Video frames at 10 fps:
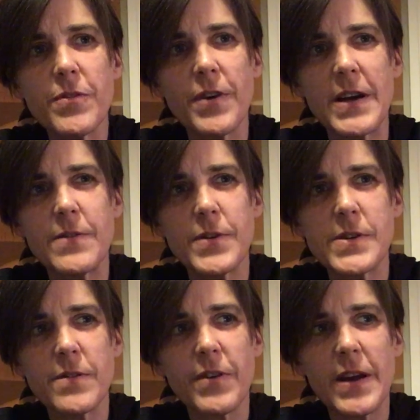the fight for
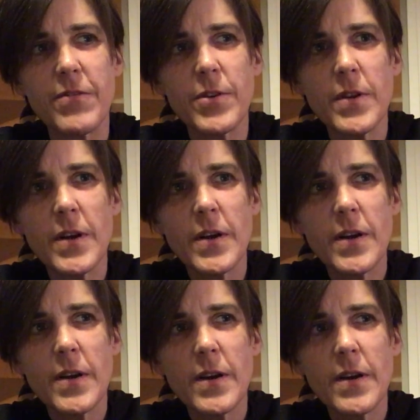survival,
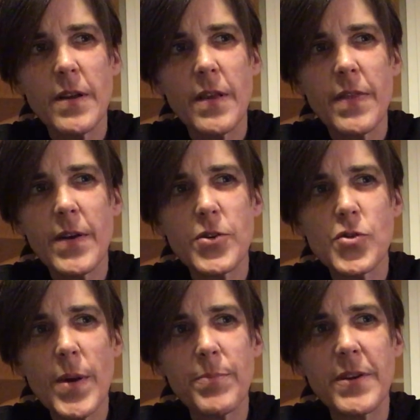they're
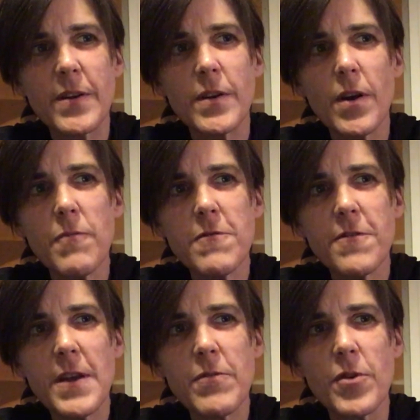trapped in an
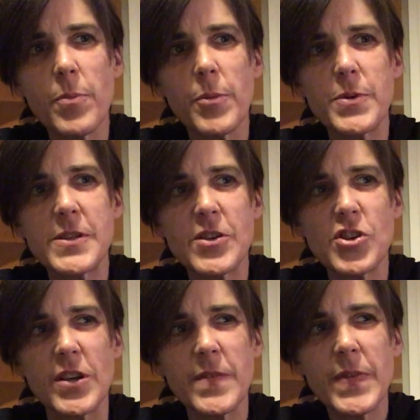unfavorable
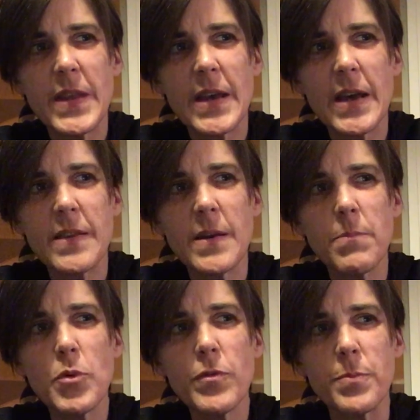position and their
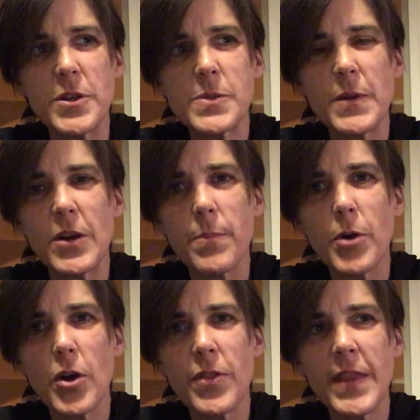movements
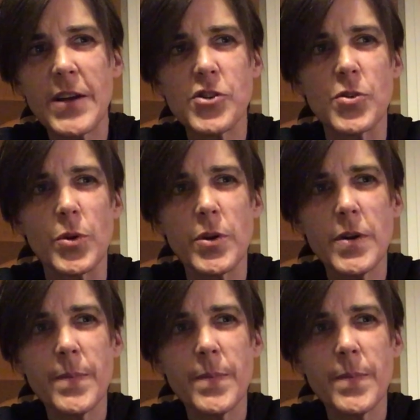become unnatural.